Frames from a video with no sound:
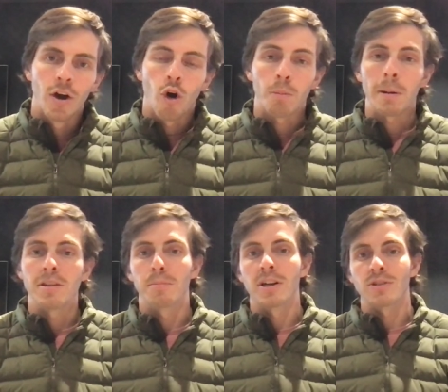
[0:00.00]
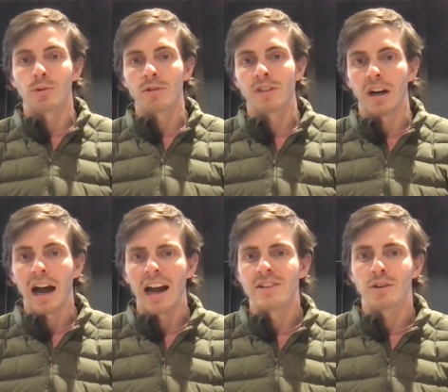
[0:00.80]
Or maybe the person rolls their
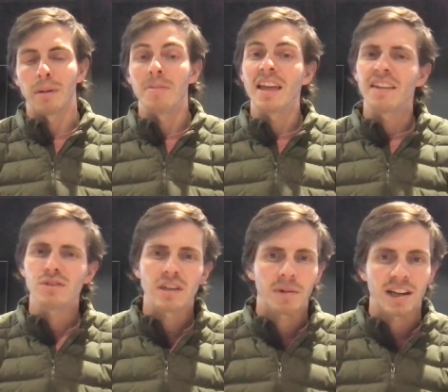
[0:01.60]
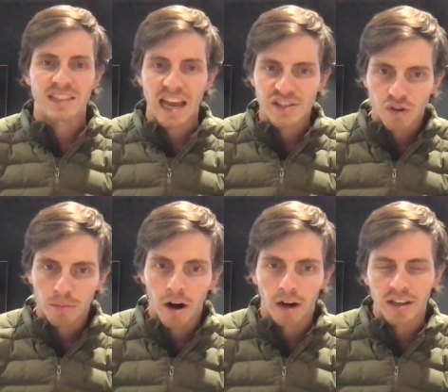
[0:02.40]
eyes, or maybe they give you some kind of sassy
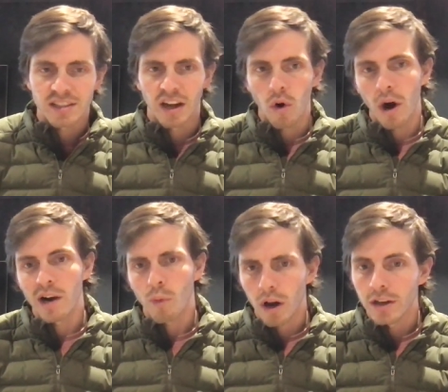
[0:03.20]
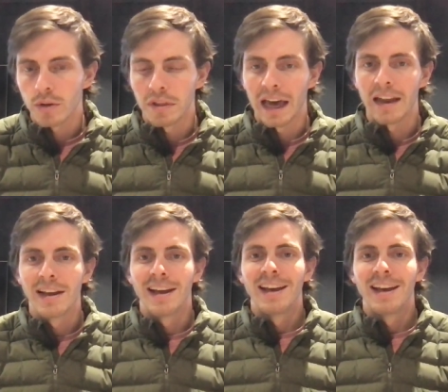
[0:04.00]
remark and say, oh, I don't want to do that.